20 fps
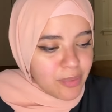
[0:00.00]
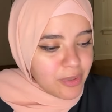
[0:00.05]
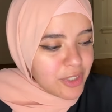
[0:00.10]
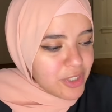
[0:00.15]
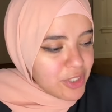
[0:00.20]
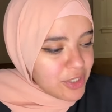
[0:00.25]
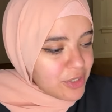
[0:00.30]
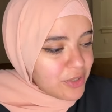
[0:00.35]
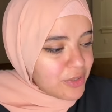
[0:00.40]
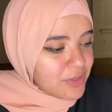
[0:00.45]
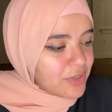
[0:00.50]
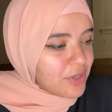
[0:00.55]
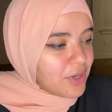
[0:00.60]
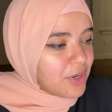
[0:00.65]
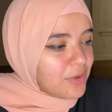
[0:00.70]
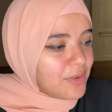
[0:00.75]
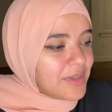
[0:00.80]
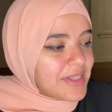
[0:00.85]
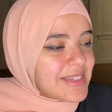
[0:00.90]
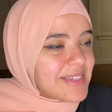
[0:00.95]
push you to
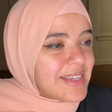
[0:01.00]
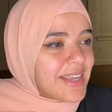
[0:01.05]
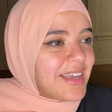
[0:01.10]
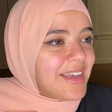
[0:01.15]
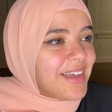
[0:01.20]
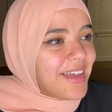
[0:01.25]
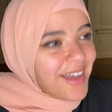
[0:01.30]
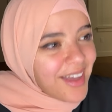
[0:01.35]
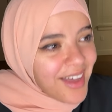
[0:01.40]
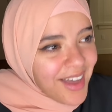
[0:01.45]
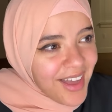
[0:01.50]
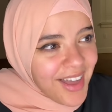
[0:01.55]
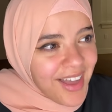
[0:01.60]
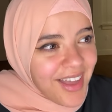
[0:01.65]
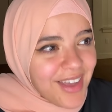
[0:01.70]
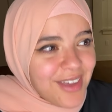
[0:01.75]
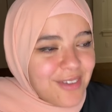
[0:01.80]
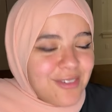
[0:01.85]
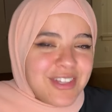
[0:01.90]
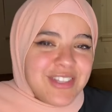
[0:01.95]
go and say,
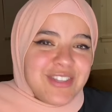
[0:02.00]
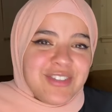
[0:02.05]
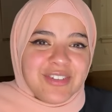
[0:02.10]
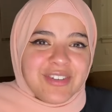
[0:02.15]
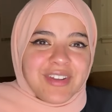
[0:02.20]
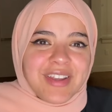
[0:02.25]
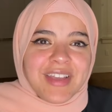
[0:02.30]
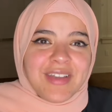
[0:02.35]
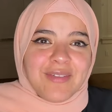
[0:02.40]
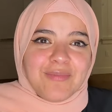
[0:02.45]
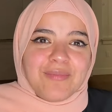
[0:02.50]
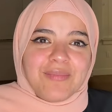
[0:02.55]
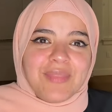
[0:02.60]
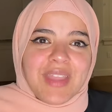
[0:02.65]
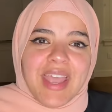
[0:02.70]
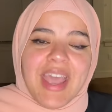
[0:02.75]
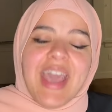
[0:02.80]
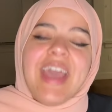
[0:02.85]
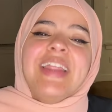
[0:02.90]
Hi, what's your name?